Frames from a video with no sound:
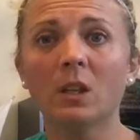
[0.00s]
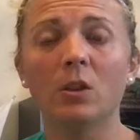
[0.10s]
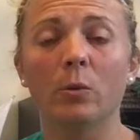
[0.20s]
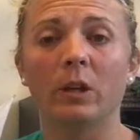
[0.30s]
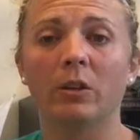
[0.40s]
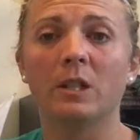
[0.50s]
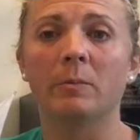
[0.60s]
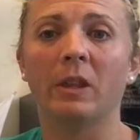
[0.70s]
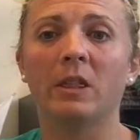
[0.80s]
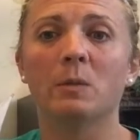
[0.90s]
the winner
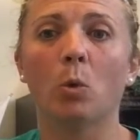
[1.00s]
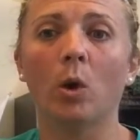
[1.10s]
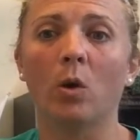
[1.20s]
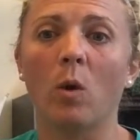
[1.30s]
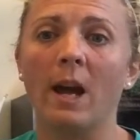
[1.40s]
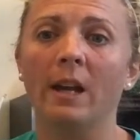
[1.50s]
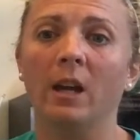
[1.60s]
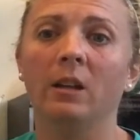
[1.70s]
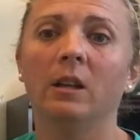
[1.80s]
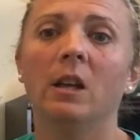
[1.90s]
this month is Port
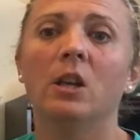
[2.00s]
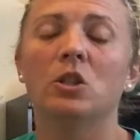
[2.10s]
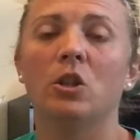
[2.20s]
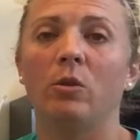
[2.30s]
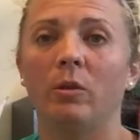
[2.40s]
Aquia. So